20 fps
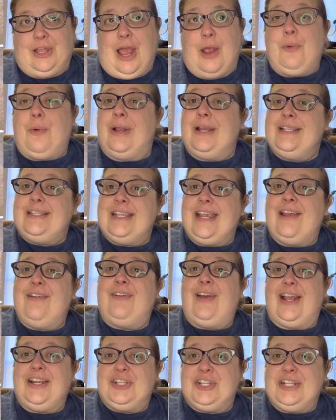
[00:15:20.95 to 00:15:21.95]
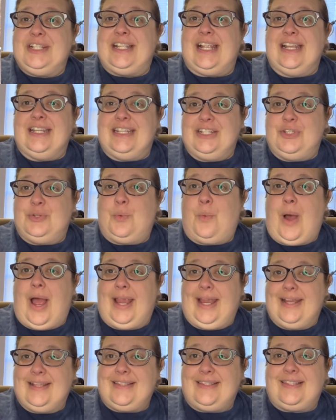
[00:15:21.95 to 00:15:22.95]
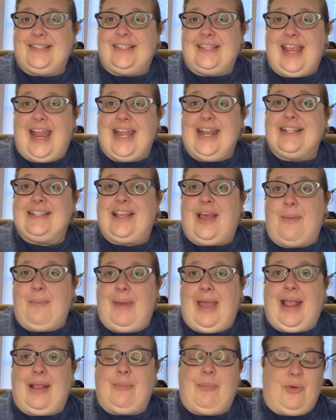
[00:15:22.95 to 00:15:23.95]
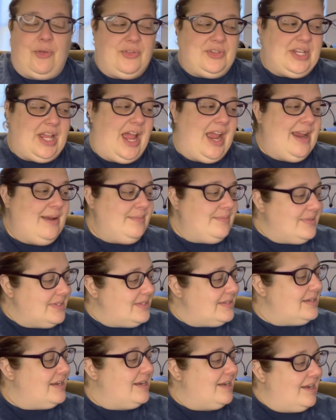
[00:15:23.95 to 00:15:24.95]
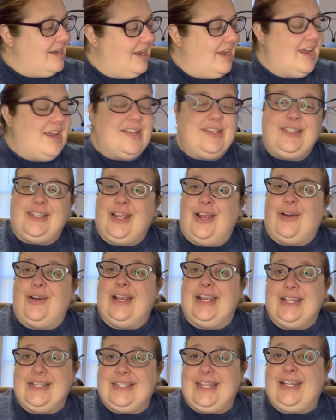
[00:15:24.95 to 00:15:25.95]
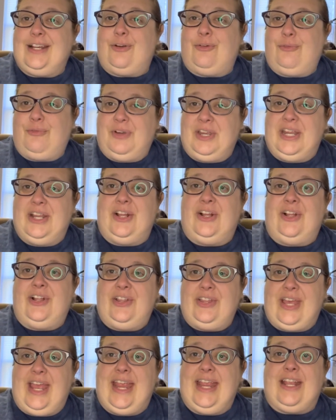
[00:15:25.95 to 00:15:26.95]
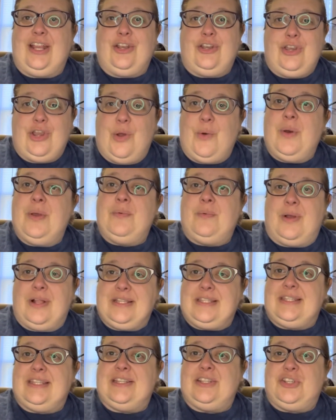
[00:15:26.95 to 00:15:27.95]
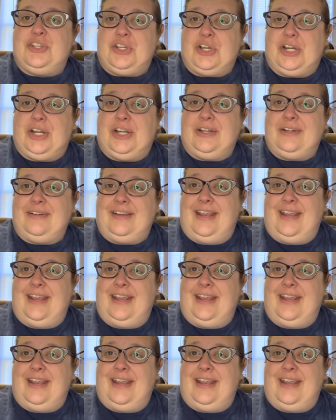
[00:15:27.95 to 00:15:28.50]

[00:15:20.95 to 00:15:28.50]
I want to say I've actually sent it twice and it's come back both times. So it's like a real, like, no one wants this shirt.